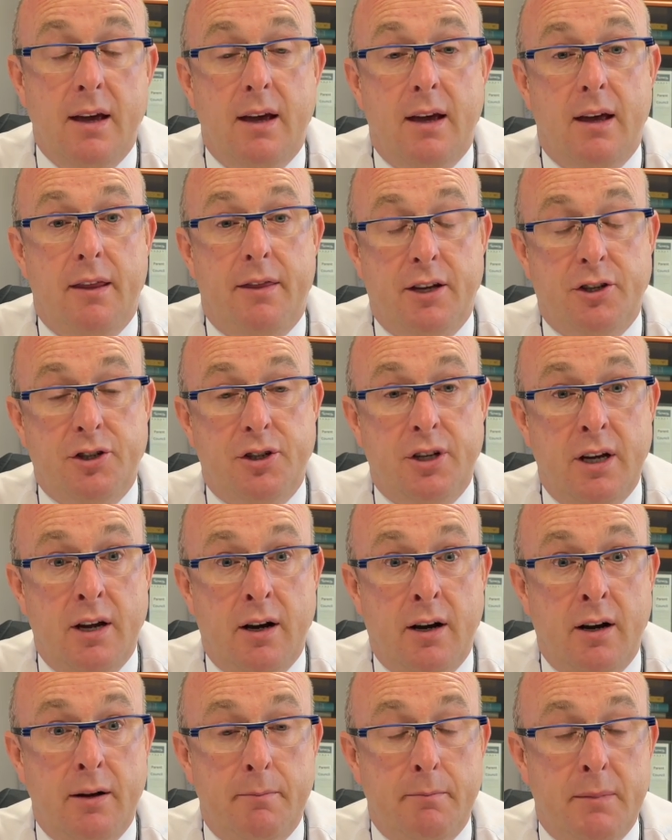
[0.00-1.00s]
This
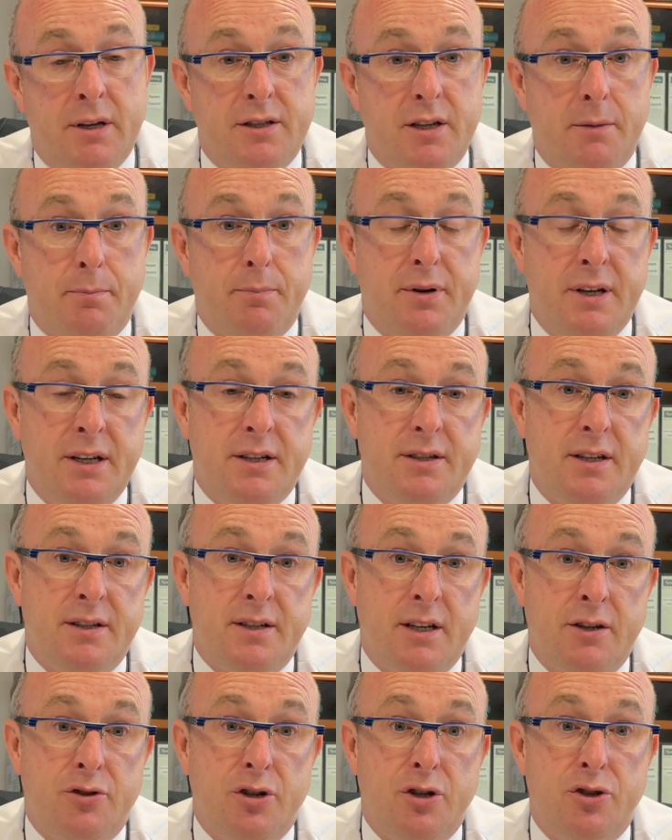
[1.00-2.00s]
year, Mr Priest
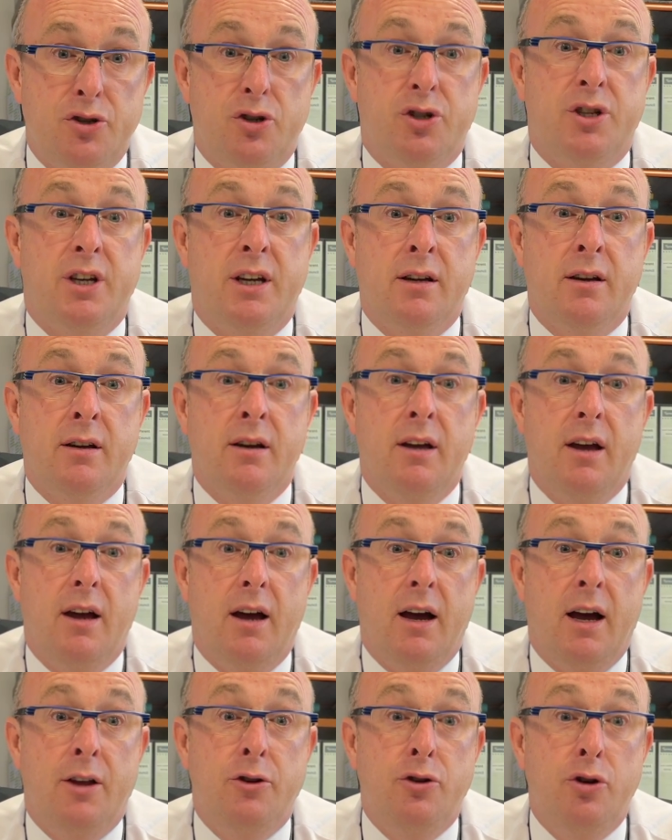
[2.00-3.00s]
is introducing
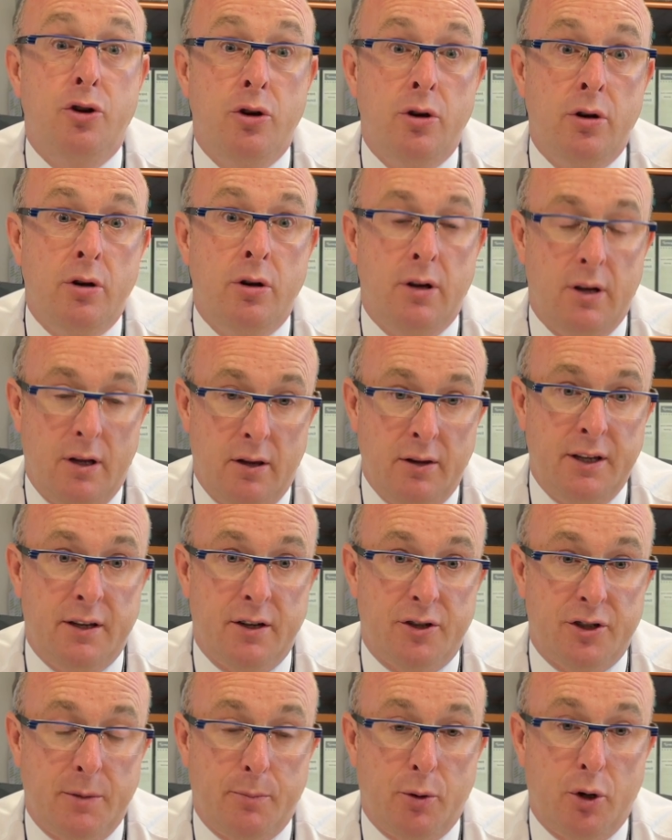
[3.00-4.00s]
a new
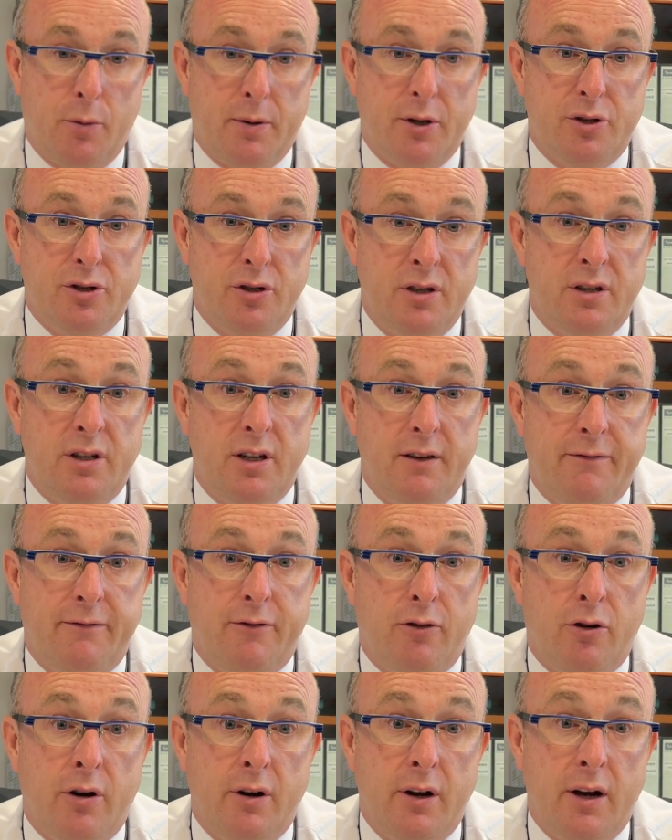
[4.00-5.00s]
leadership opportunity
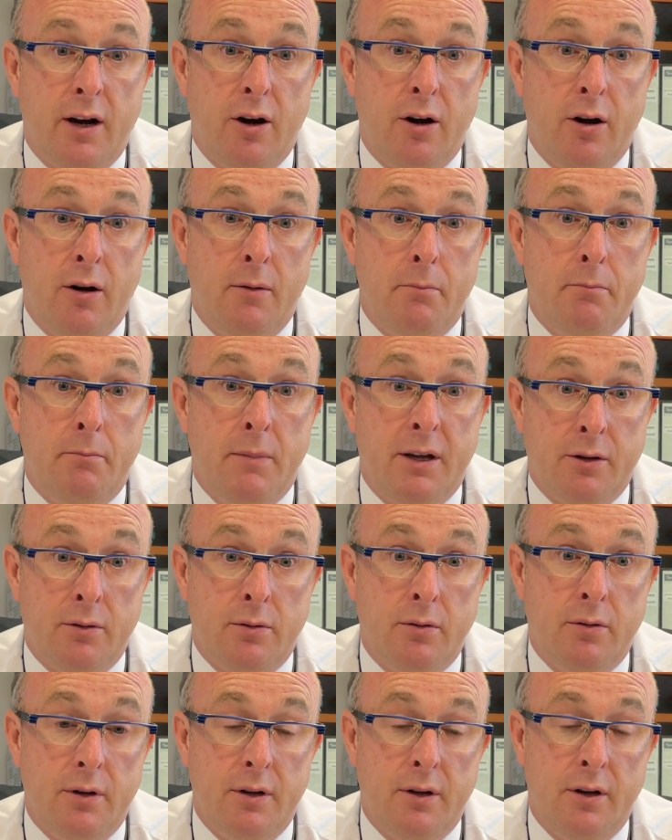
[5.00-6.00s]
for our
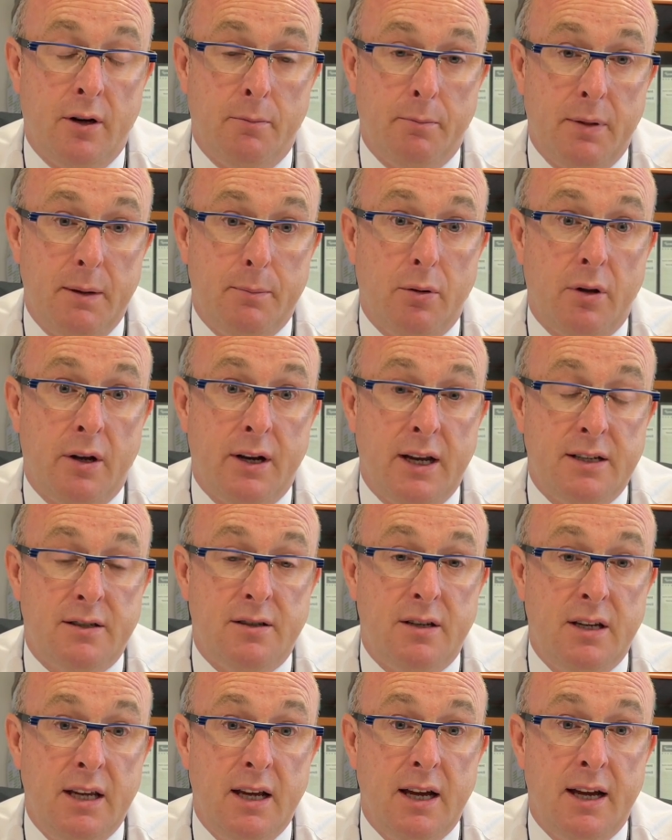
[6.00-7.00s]
middle young people, or
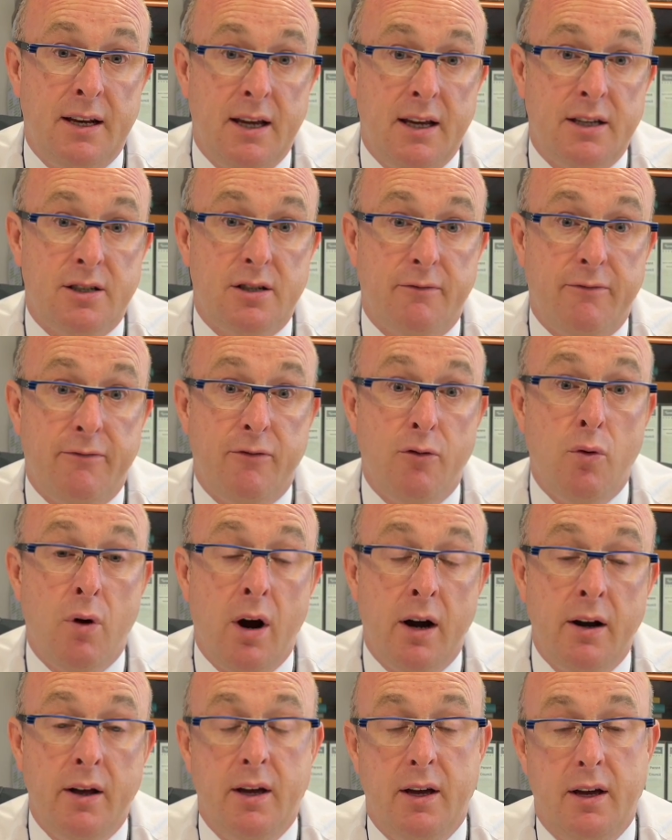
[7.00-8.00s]
S3 and
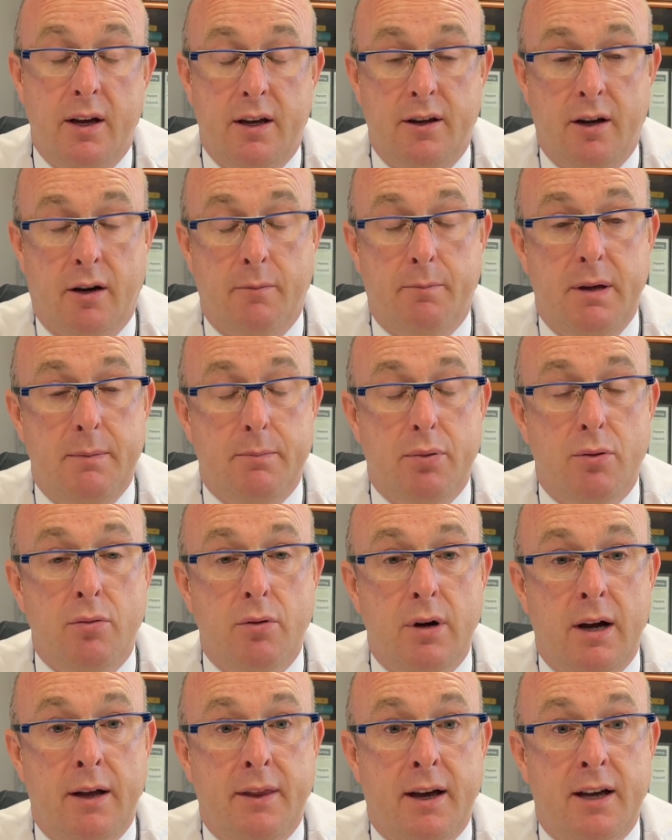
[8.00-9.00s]
S4 young
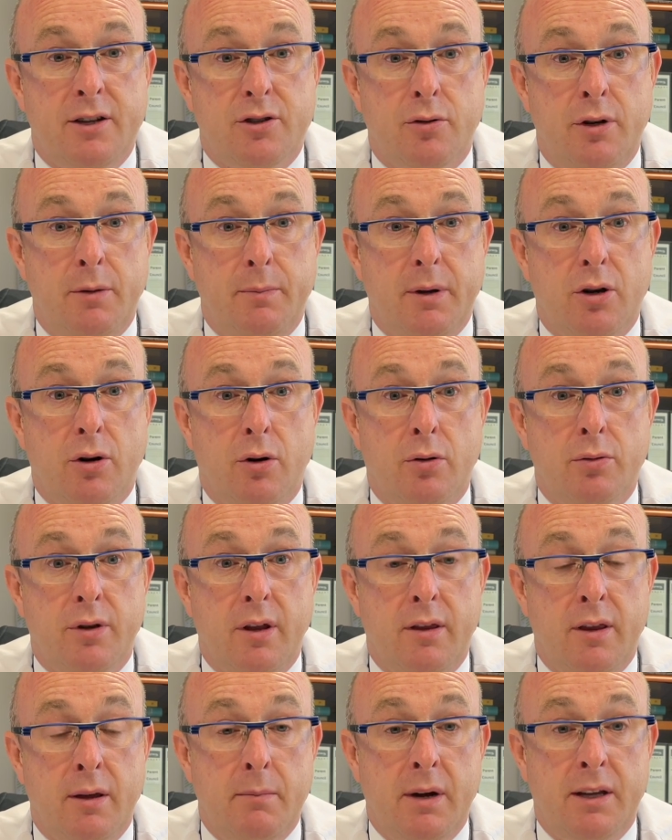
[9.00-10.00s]
people, and that's going to be
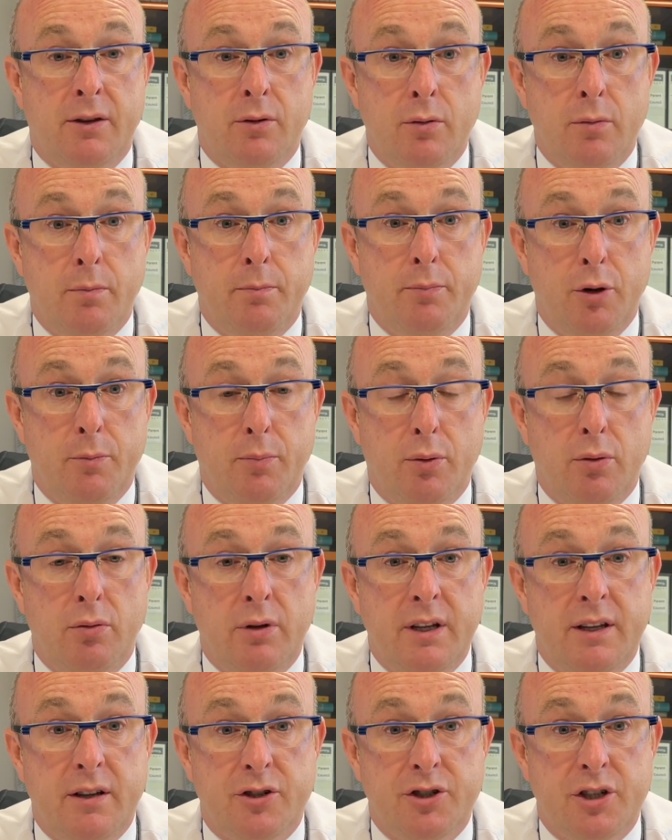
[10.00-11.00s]
called the Middle Pupil
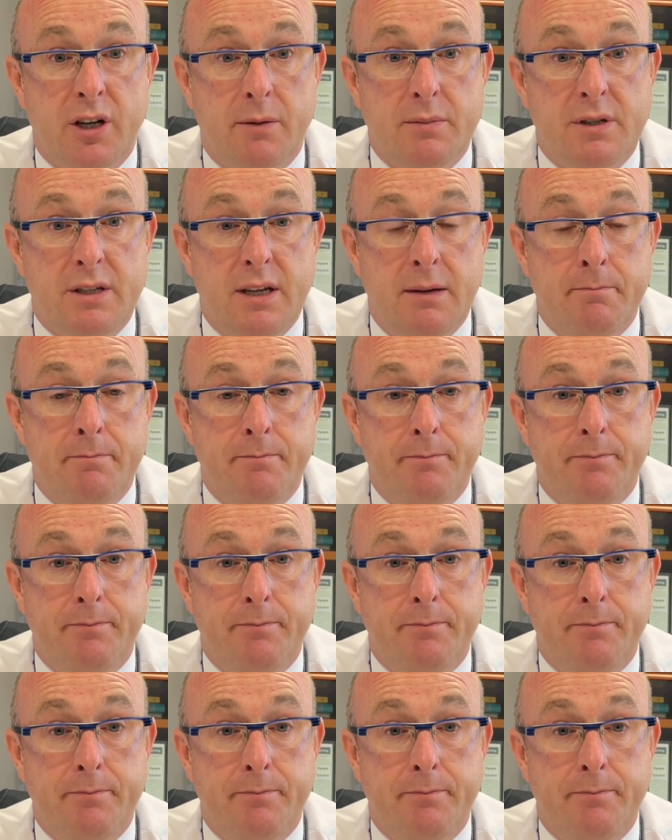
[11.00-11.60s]
Leadership Team.